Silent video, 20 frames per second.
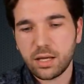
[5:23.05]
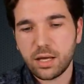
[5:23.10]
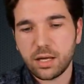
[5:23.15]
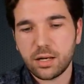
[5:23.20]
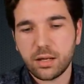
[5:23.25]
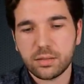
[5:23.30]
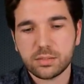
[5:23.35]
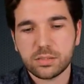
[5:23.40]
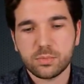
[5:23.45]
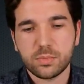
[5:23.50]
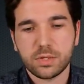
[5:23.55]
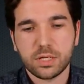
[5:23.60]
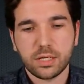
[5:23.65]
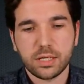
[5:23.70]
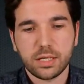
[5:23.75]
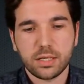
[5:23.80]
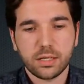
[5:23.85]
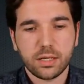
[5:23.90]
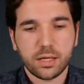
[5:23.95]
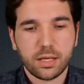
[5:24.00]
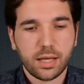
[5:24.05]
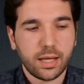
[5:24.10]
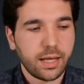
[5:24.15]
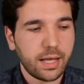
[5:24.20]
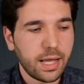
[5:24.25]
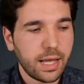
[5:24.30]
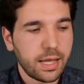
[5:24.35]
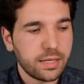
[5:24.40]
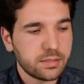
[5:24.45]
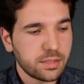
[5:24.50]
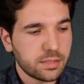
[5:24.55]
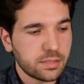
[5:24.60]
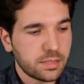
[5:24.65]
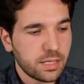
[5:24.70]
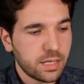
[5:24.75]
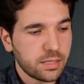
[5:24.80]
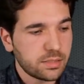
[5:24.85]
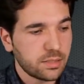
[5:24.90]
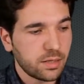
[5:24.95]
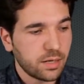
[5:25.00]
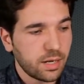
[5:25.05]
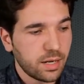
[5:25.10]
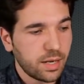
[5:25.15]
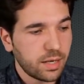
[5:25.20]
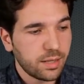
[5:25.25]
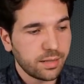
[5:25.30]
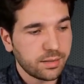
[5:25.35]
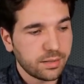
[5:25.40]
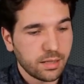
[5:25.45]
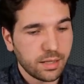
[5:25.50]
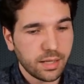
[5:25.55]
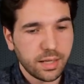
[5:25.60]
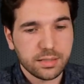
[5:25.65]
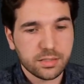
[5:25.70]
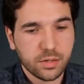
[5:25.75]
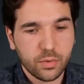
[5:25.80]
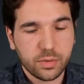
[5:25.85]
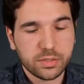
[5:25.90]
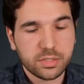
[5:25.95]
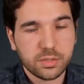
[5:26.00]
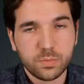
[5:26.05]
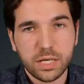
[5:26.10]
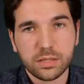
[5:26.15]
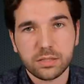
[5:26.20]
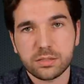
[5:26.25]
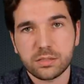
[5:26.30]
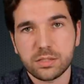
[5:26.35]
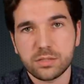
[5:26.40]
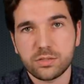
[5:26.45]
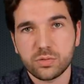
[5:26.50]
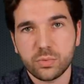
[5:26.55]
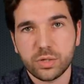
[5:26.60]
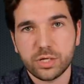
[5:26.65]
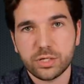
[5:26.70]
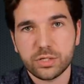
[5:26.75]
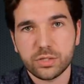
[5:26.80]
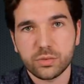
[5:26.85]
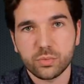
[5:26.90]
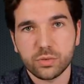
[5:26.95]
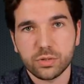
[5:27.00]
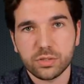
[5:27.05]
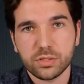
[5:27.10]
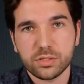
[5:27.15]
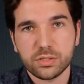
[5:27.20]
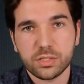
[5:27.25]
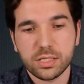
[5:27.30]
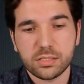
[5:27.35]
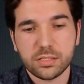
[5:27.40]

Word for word: And ultimately, as it says here, it's going to make the situation worse.